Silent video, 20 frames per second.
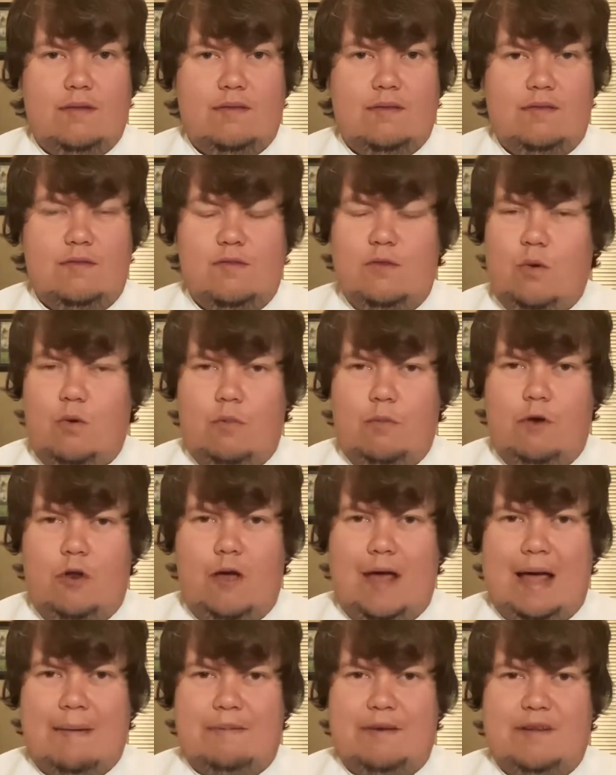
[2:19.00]
Not a
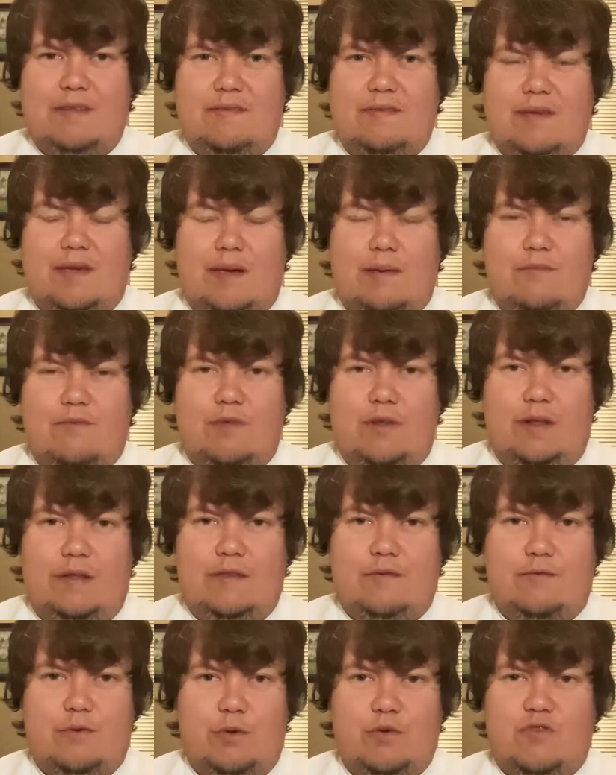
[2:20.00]
lot happened in the game for like
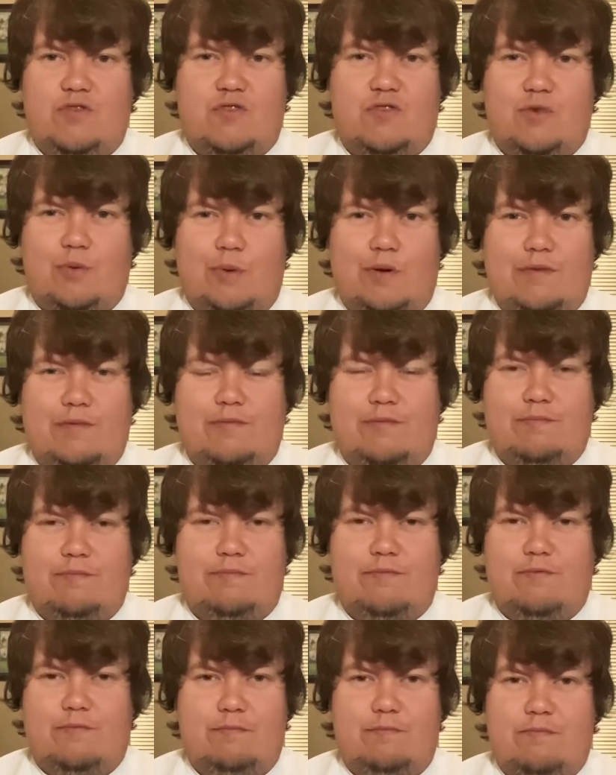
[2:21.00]
the first 20
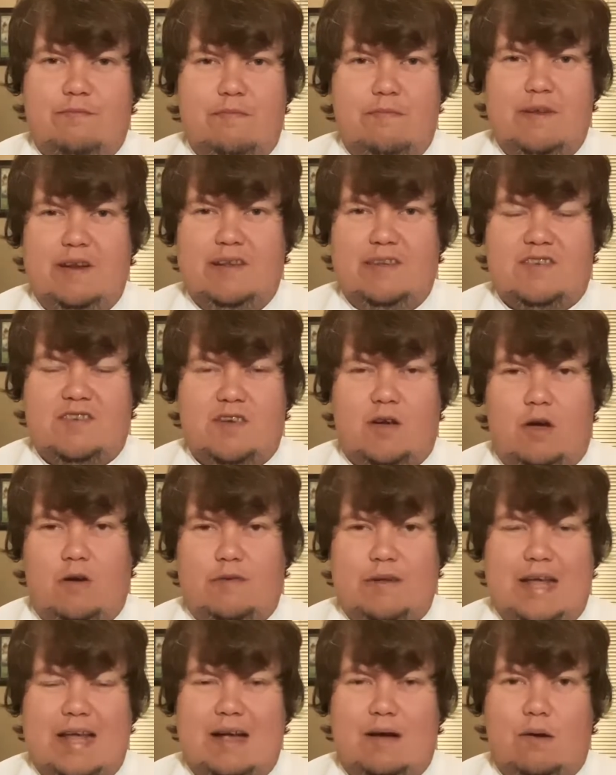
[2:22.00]
minutes, half
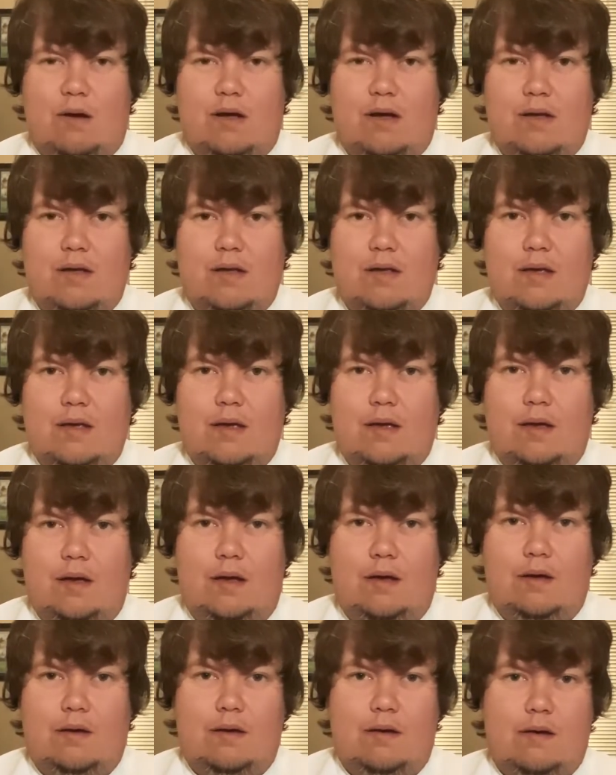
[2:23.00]
an hour.
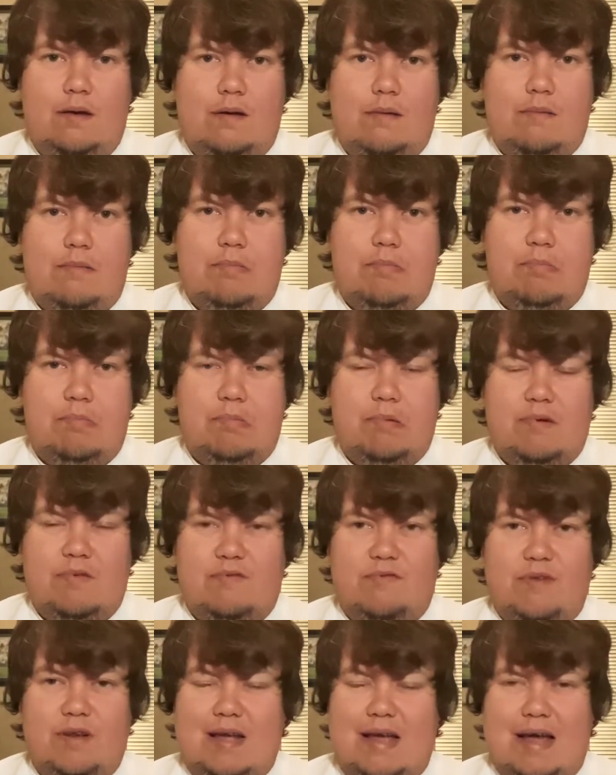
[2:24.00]

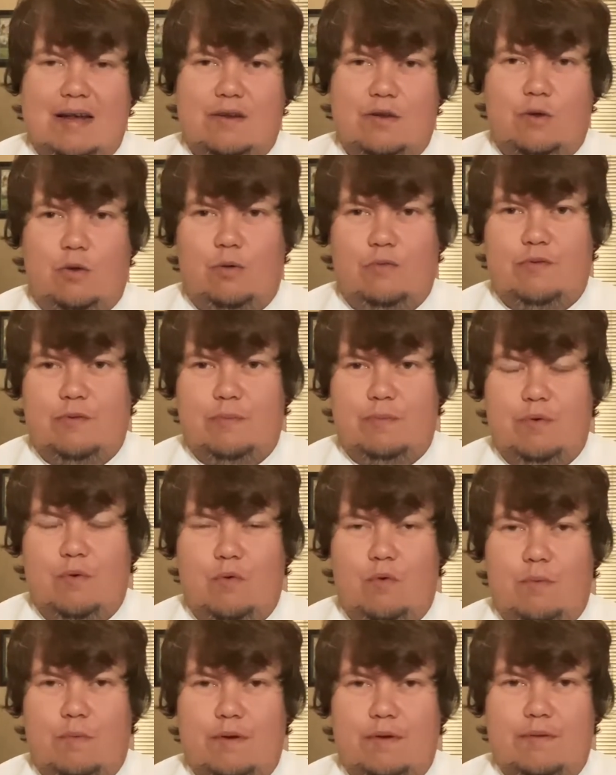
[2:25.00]
Villa had a lot of the
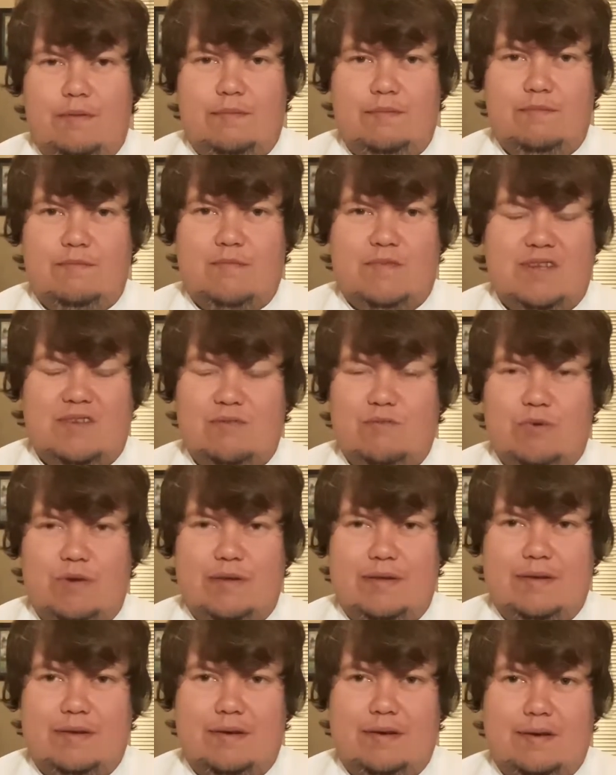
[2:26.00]
ball, but didn't
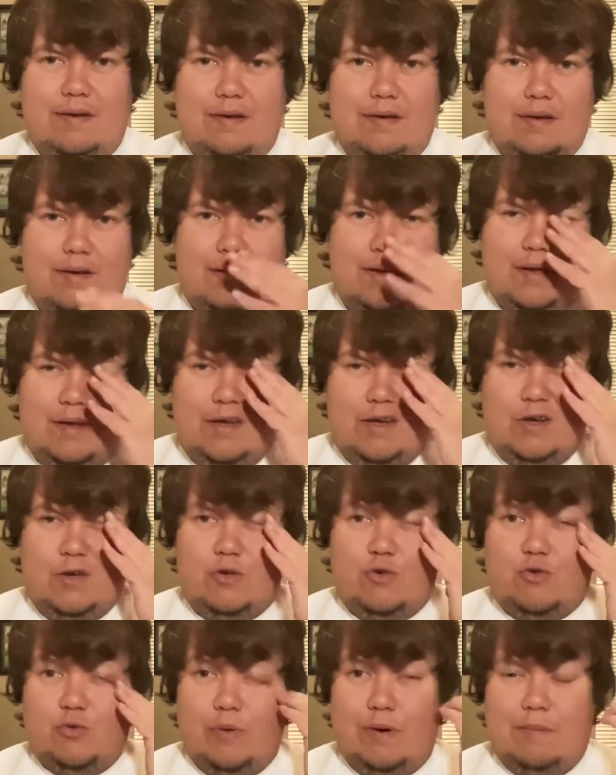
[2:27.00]
really
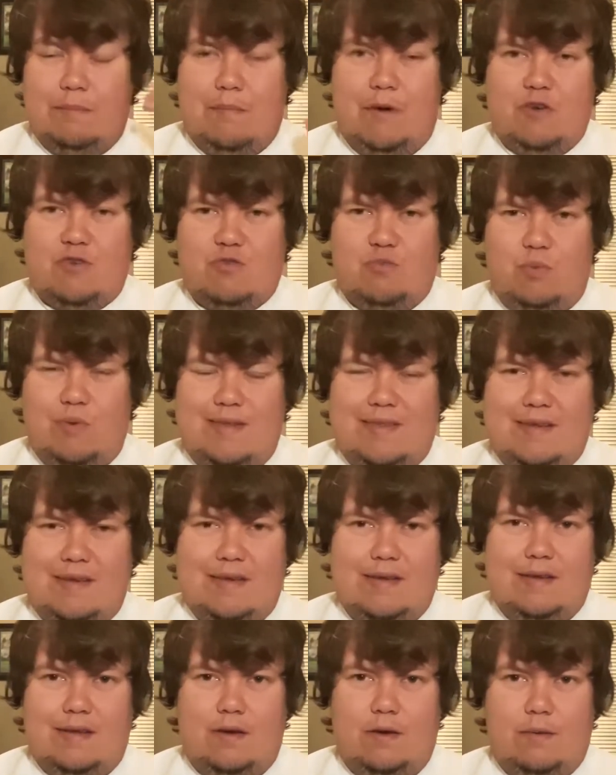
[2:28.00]
create much with
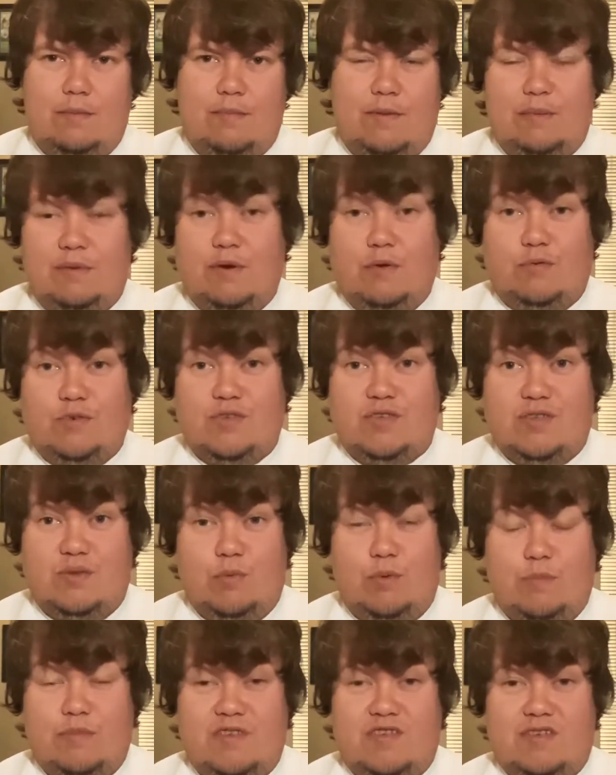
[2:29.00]
it. Obviously they
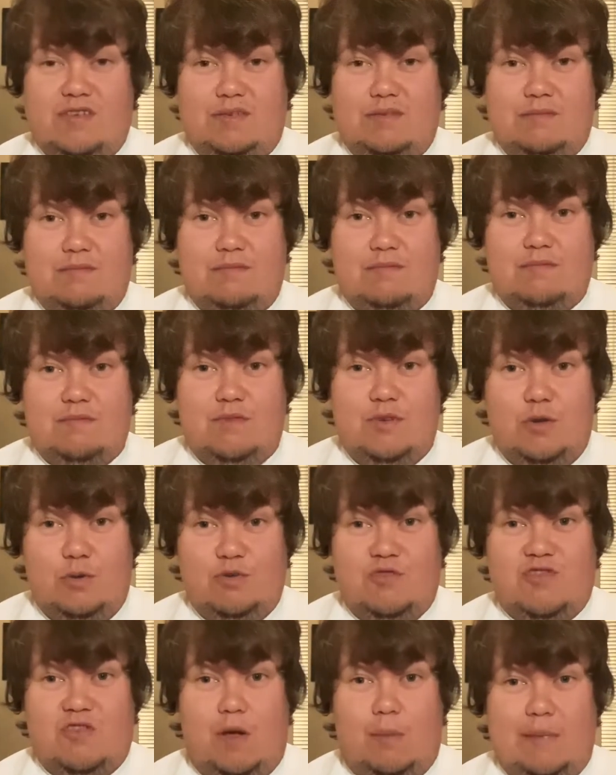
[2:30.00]
were missing,
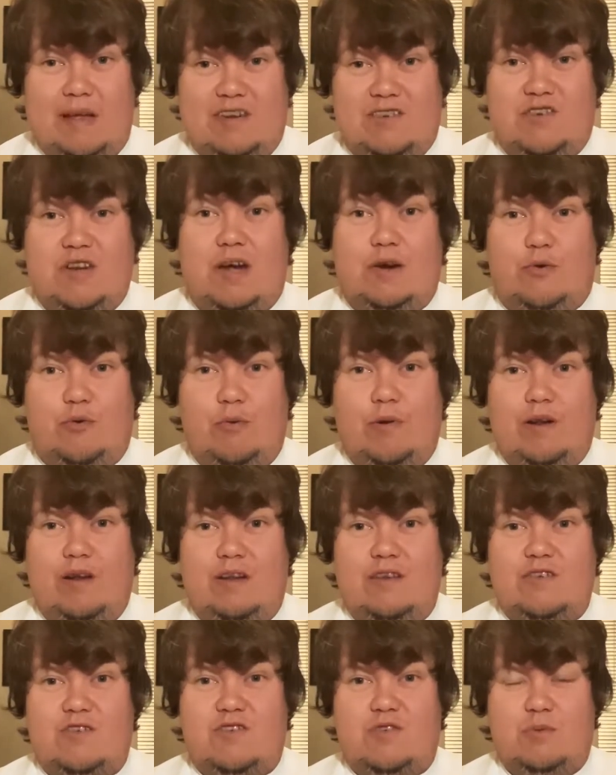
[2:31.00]
star man Jack
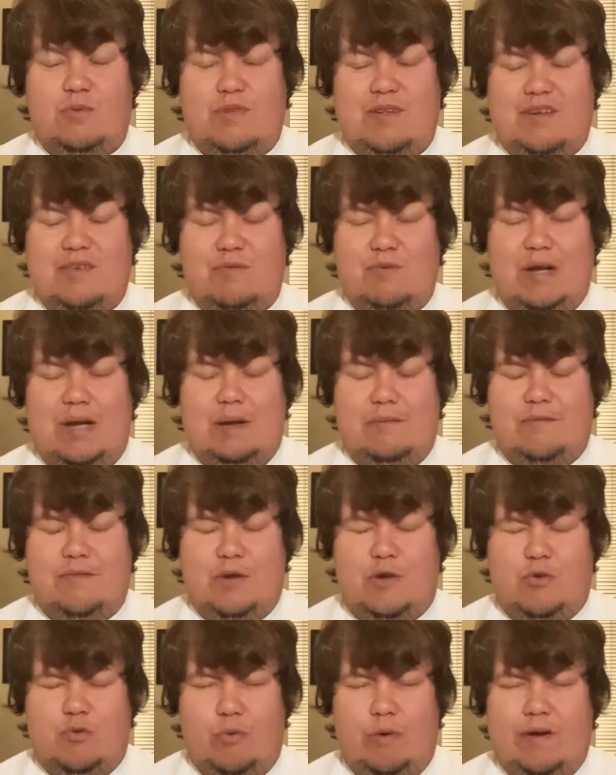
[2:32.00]
Grealish, so they didn't really have
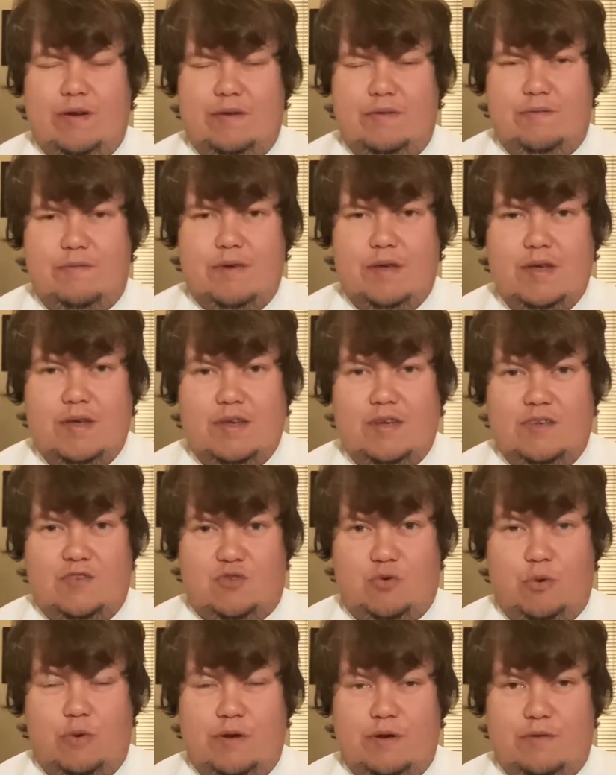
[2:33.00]
his
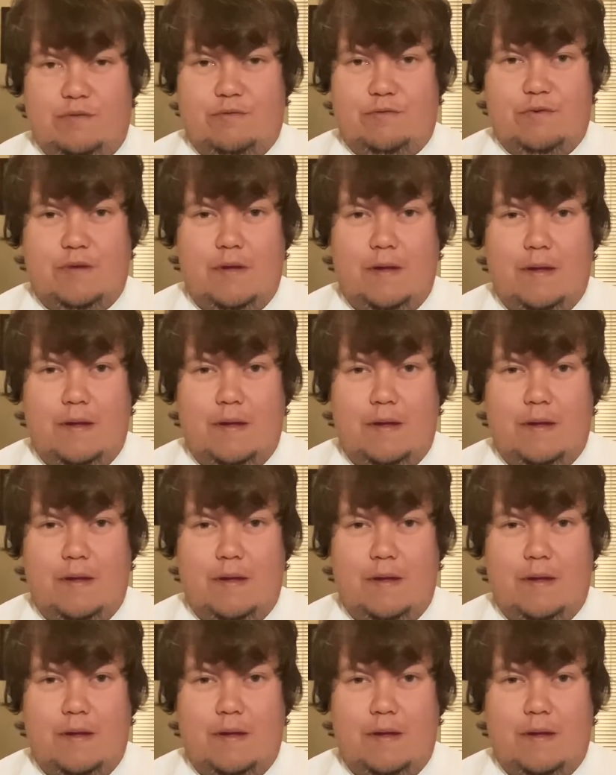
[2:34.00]
creative